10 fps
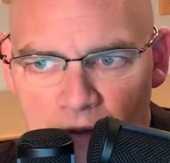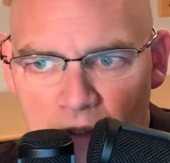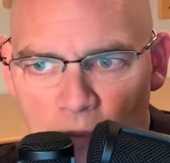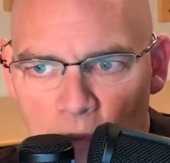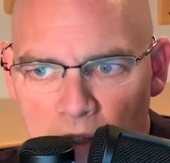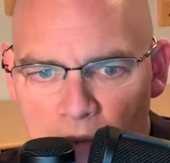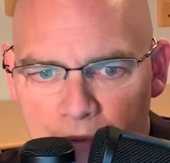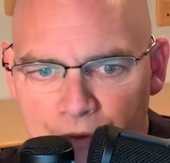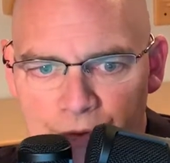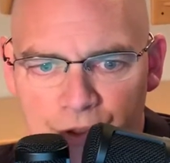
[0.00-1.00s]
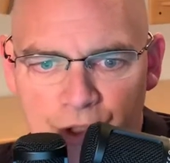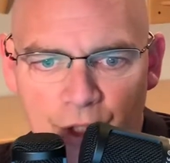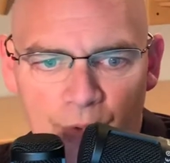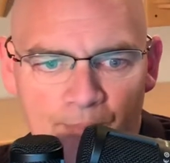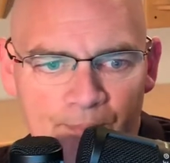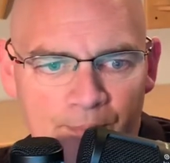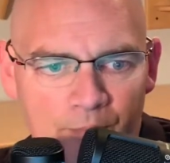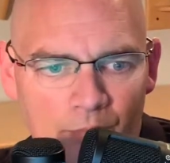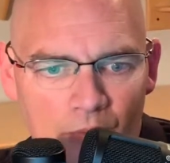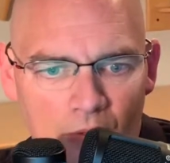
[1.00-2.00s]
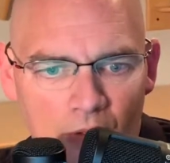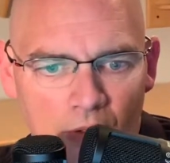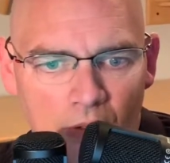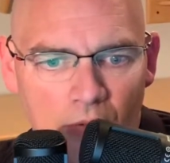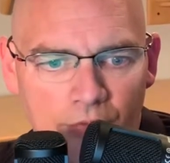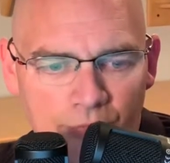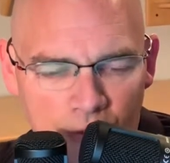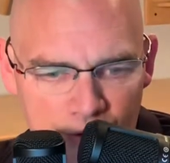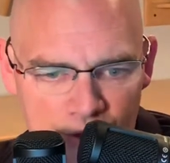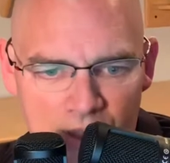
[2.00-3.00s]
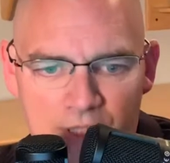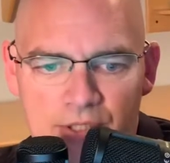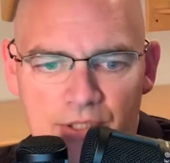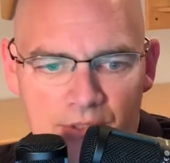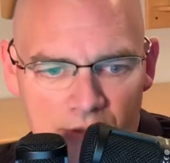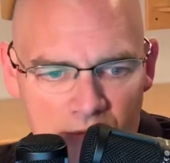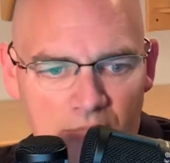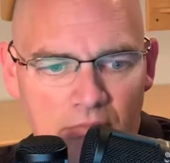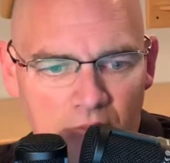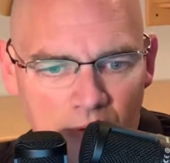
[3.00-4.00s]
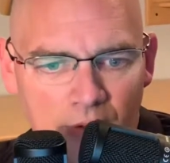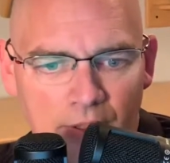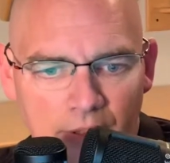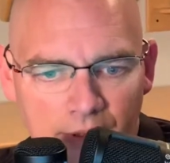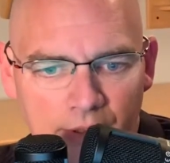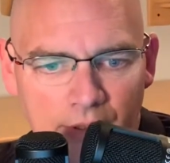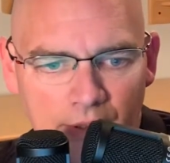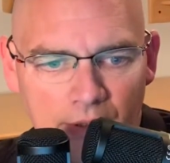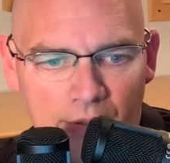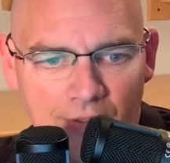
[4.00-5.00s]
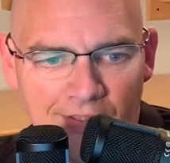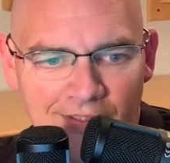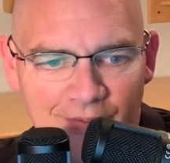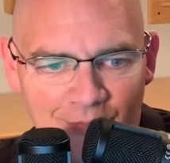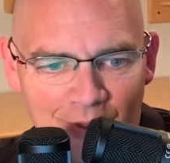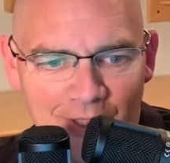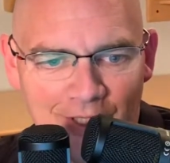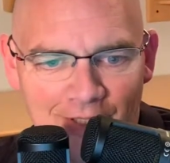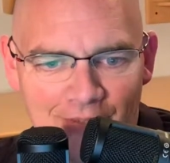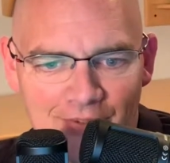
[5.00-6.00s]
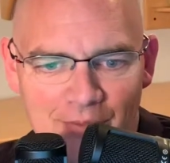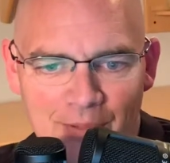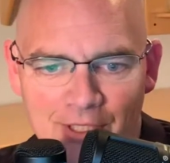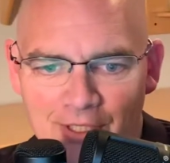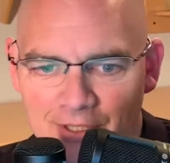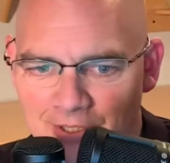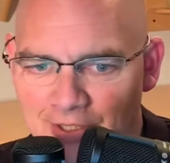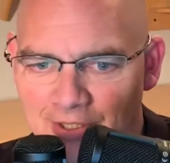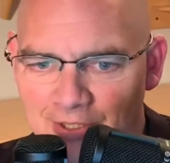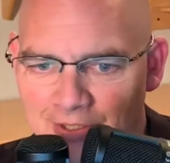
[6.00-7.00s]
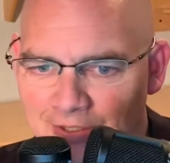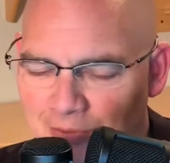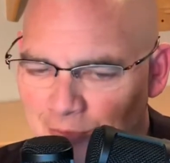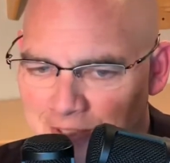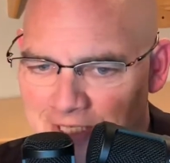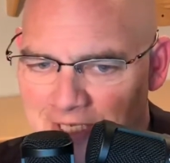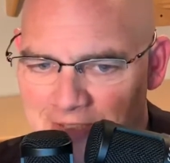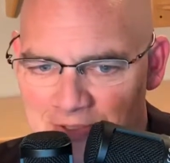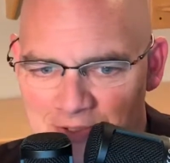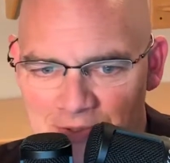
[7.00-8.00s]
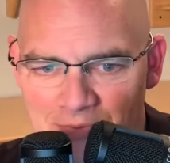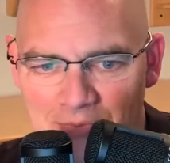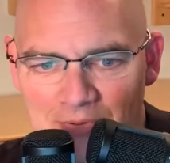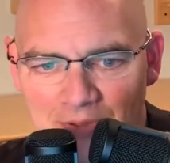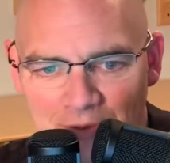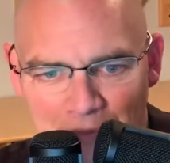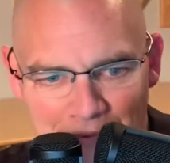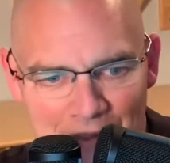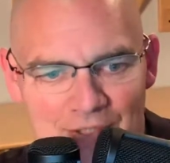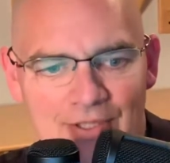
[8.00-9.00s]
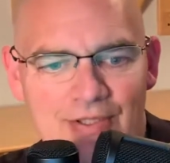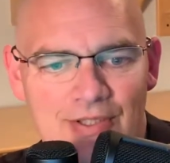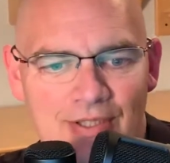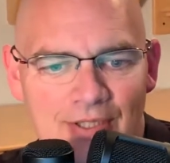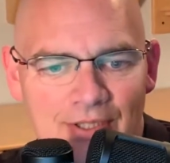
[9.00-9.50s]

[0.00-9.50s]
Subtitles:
A well-produced show. Some good skits. And he's funny. He's a comedian. And quite the actor, too. Good impressionist.